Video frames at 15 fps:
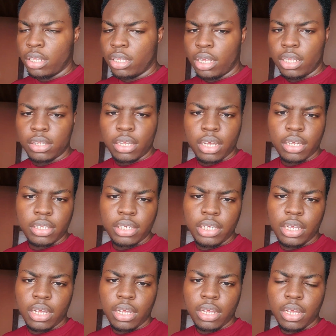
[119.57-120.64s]
the
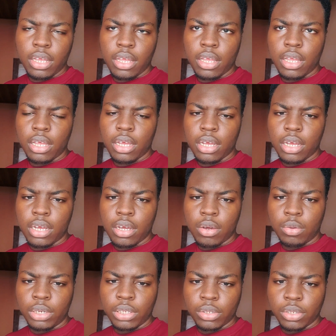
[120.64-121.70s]
entirety
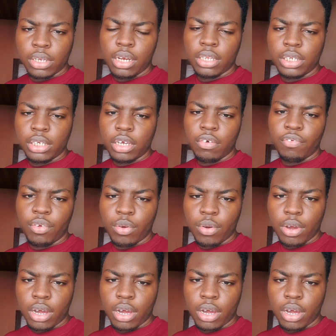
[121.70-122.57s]
or the totality of your